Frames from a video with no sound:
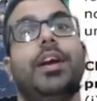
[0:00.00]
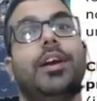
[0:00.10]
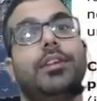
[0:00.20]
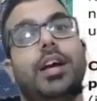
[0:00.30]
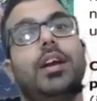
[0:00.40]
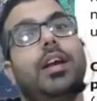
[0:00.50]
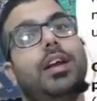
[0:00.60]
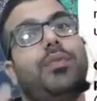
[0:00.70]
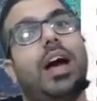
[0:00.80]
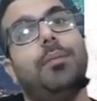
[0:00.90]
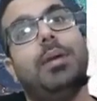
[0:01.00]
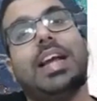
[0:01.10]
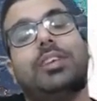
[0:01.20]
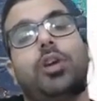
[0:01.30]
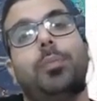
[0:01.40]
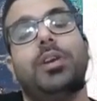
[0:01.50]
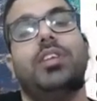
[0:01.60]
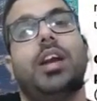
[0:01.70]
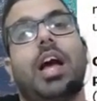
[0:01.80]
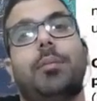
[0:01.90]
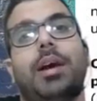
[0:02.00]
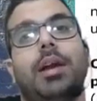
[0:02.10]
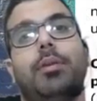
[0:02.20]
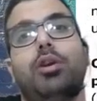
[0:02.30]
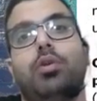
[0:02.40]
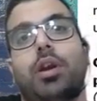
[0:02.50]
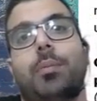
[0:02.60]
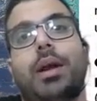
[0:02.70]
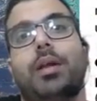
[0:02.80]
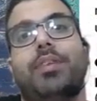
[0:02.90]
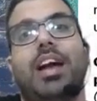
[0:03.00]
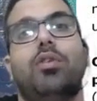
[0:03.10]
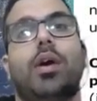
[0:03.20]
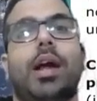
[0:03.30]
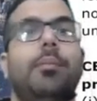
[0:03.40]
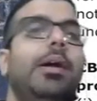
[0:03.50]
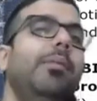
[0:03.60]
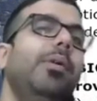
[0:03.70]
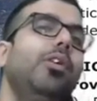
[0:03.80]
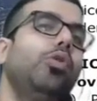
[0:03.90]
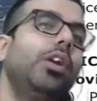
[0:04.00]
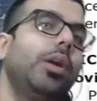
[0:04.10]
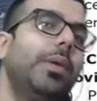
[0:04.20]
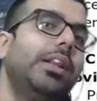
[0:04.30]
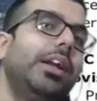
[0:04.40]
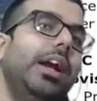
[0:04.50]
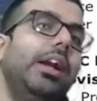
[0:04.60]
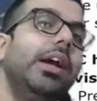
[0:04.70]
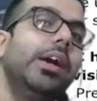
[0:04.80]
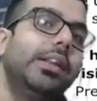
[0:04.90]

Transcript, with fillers: Sir, if I am a taxable person, I am unable to determine the value or I am unable to determine the rate,